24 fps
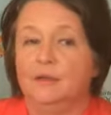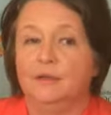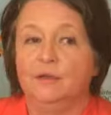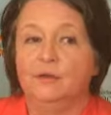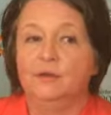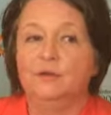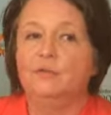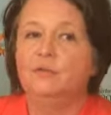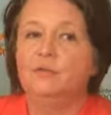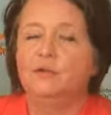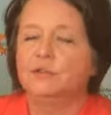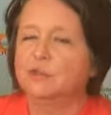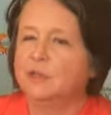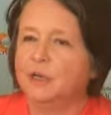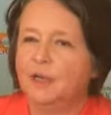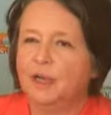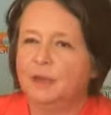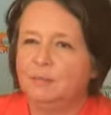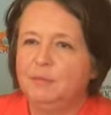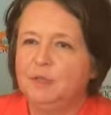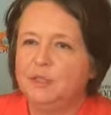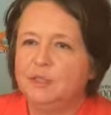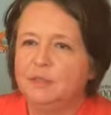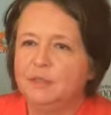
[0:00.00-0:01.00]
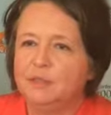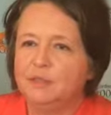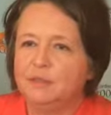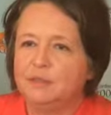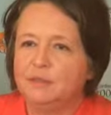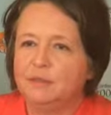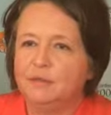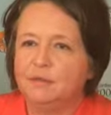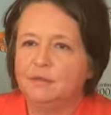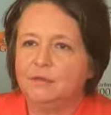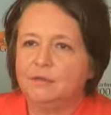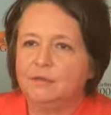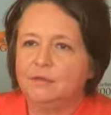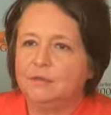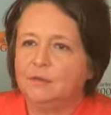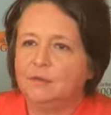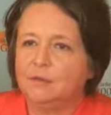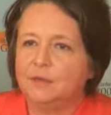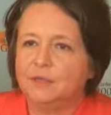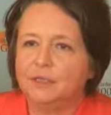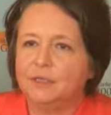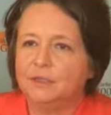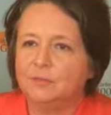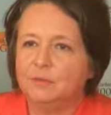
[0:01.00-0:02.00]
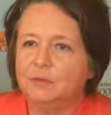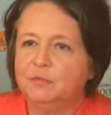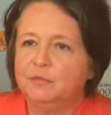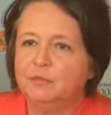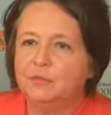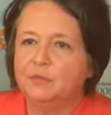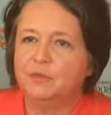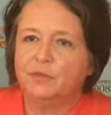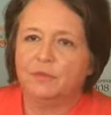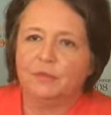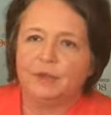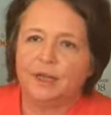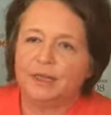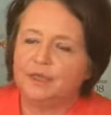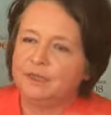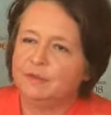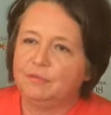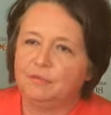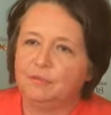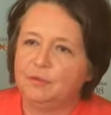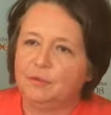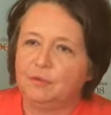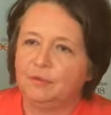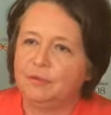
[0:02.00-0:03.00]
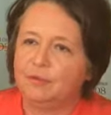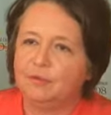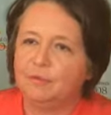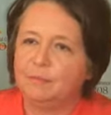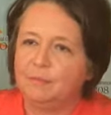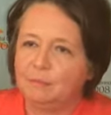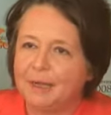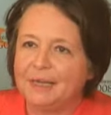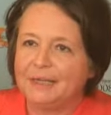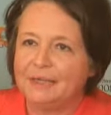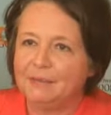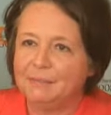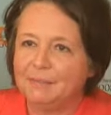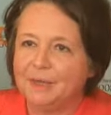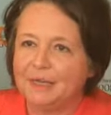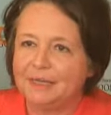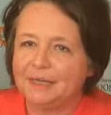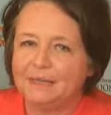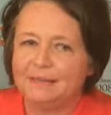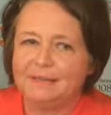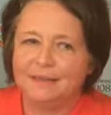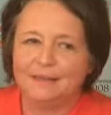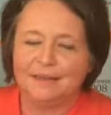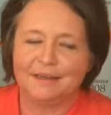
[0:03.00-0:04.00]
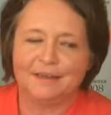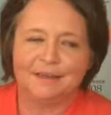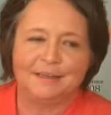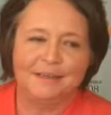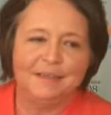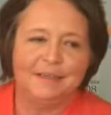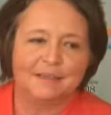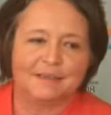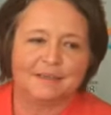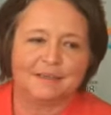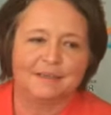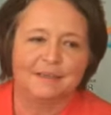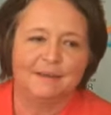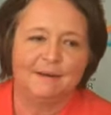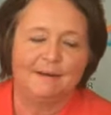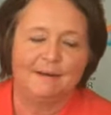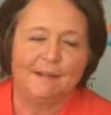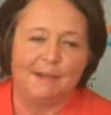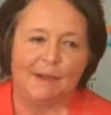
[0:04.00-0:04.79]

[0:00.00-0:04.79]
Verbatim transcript: You know, of course, climate change you know, is with us already for many, many uh, years.